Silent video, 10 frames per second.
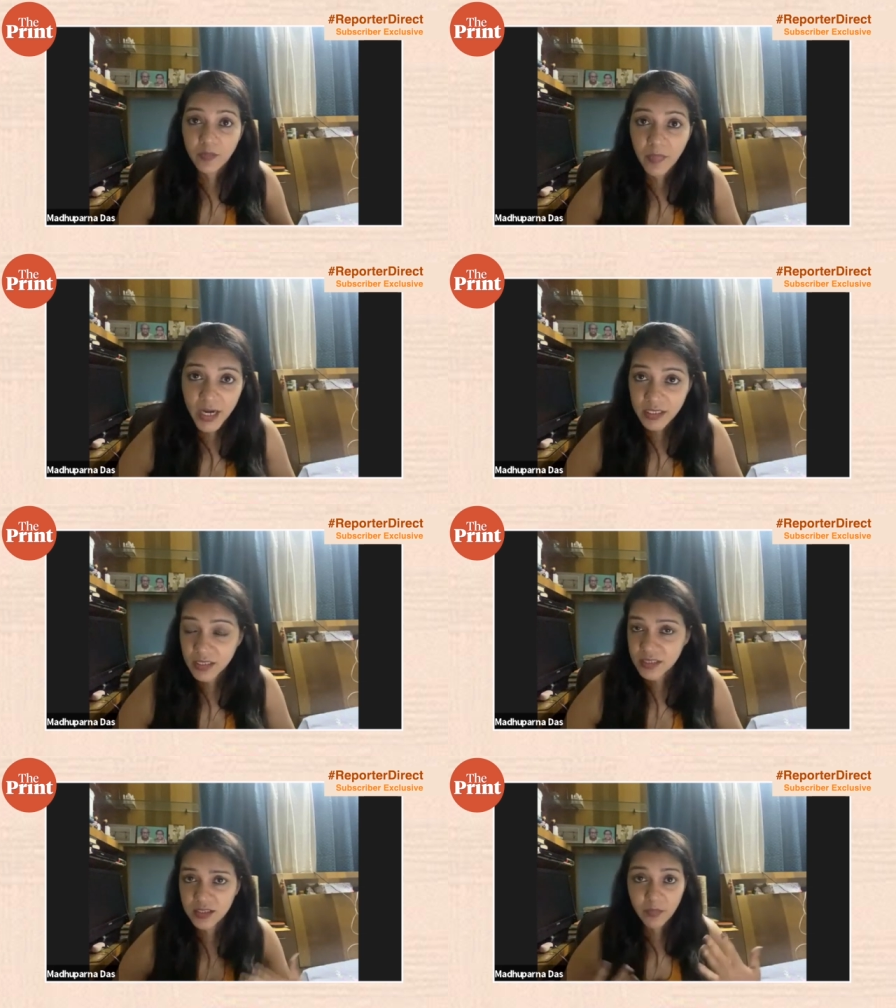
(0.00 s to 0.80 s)

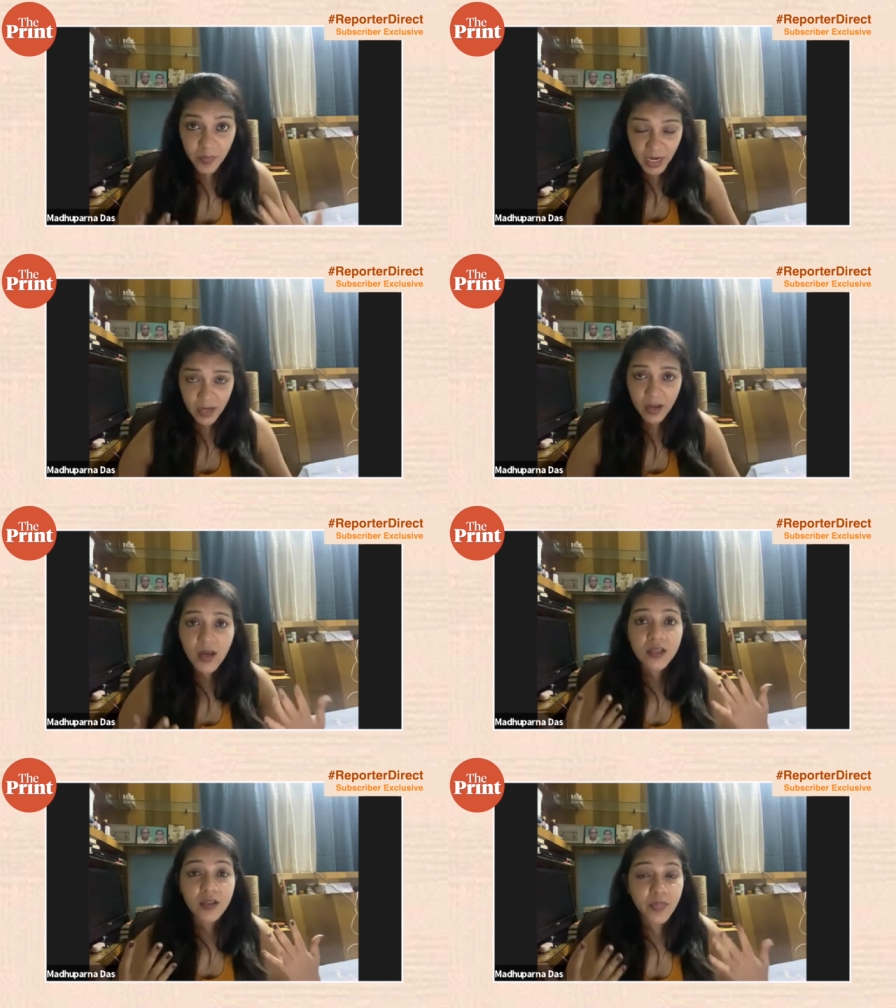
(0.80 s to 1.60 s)
parties, the main,
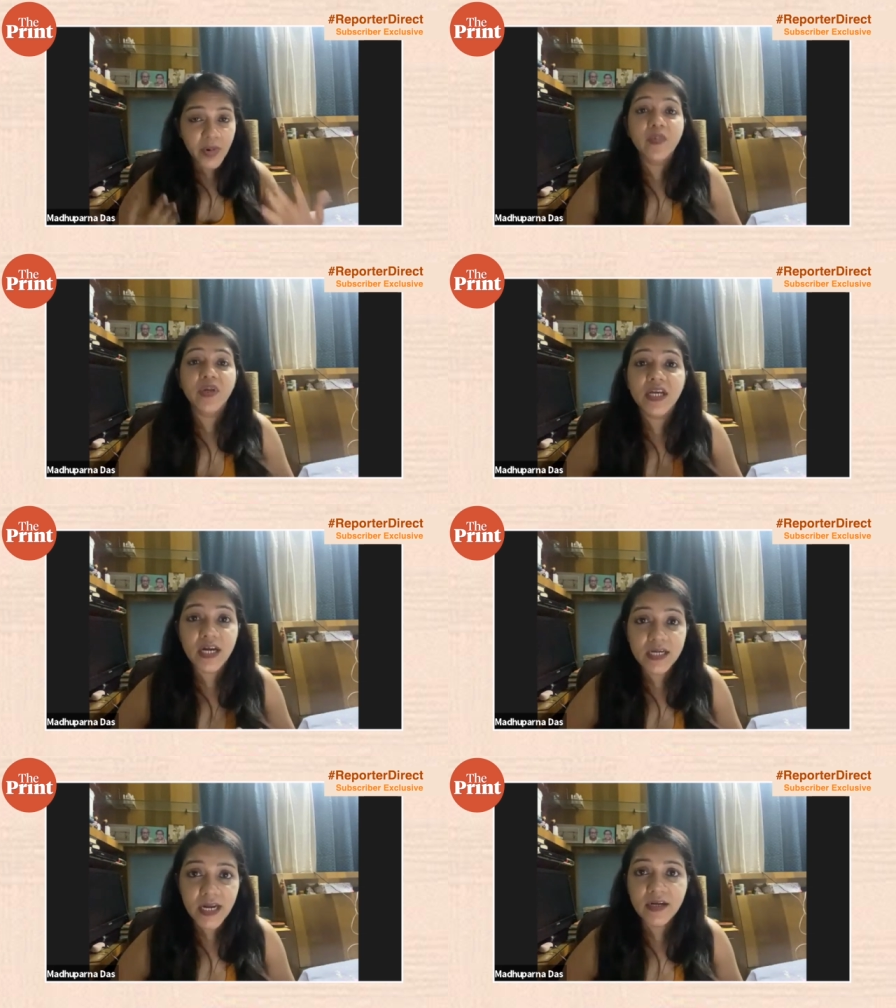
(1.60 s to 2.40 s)
the primary
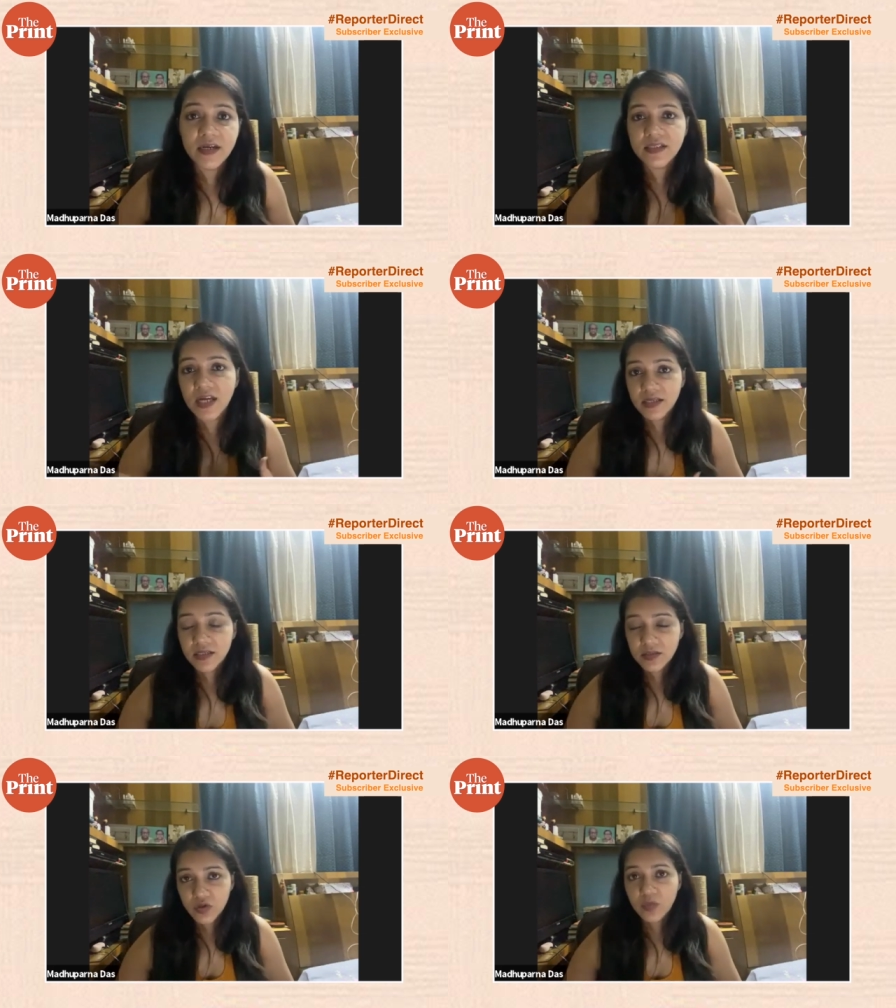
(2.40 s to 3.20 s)
contenders, that
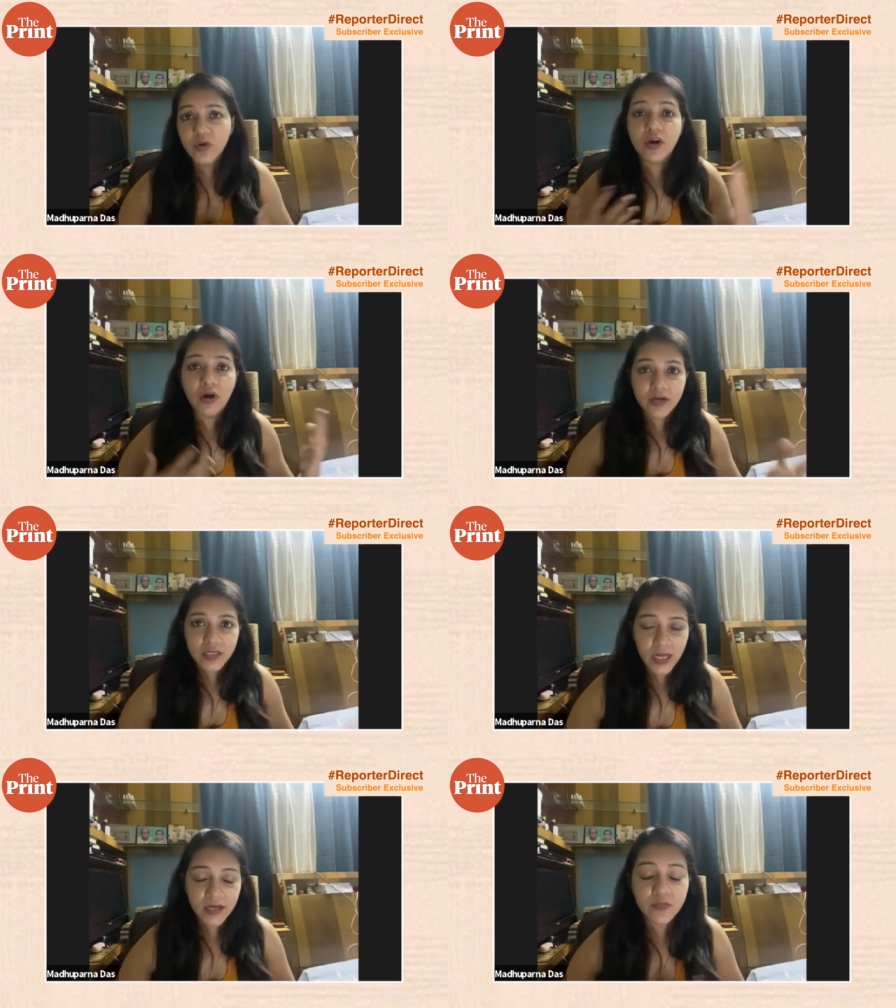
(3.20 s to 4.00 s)
is Trinamool
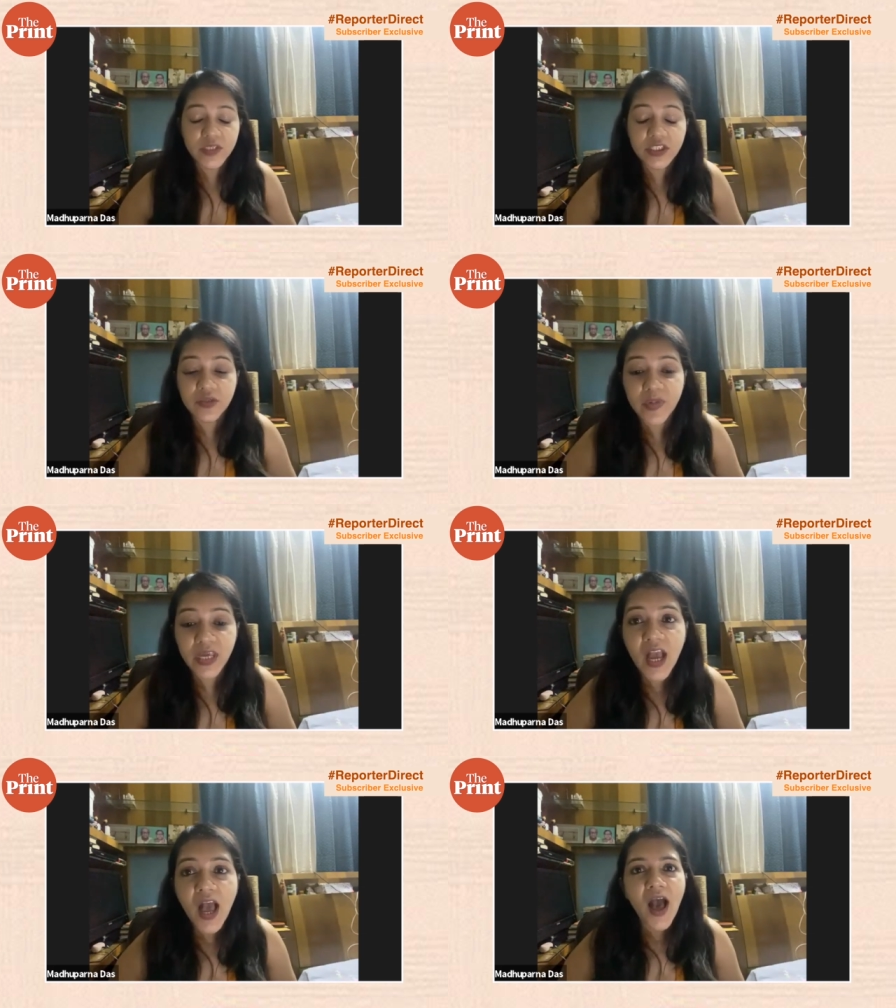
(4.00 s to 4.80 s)
Congress and the BJP.